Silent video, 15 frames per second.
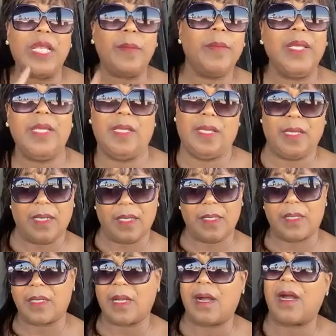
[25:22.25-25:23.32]

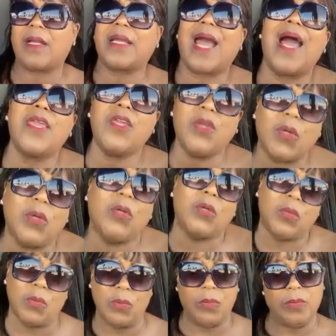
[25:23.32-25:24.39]
limit. God got
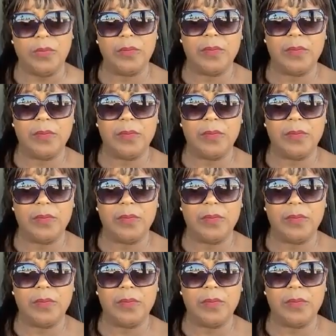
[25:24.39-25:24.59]
you.